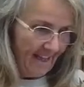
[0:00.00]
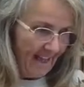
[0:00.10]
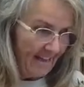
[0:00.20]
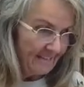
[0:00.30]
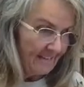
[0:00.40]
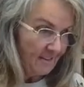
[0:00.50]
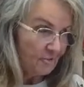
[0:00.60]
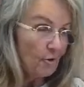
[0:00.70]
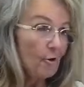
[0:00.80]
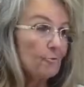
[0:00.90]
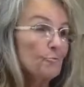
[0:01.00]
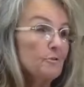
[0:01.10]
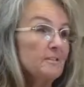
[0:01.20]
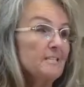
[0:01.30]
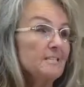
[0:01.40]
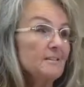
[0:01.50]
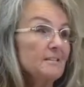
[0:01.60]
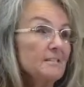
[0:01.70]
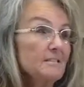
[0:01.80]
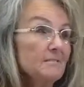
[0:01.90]
I tell you, another one that
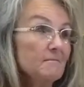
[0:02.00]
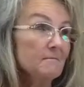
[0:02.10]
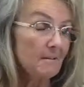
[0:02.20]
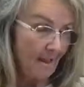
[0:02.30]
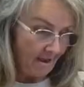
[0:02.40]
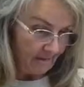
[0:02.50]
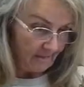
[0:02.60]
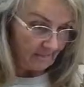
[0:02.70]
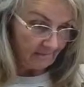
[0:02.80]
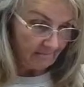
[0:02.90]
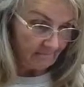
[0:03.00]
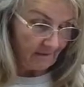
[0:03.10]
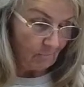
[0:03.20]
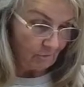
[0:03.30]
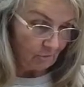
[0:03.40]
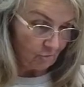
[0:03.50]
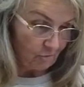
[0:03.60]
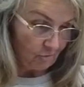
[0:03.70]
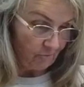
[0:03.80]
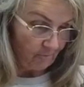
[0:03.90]
this has, it was a
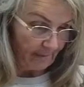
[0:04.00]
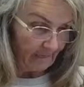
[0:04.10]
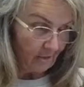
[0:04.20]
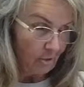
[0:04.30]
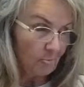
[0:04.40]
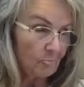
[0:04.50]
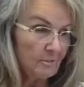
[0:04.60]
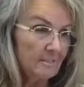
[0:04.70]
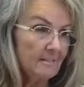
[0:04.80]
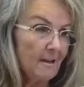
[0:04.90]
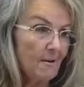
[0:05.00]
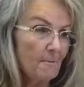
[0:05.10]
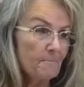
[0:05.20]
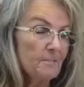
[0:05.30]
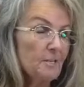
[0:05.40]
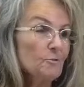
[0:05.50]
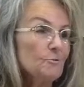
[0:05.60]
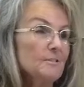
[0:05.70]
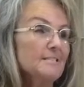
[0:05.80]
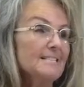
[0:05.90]
struggle for me to learn, was
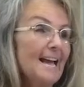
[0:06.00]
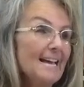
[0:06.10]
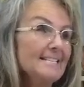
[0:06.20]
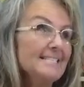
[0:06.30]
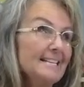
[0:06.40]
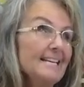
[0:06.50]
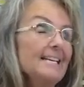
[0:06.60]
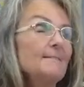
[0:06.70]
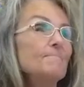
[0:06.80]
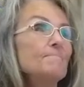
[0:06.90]
Susan's AC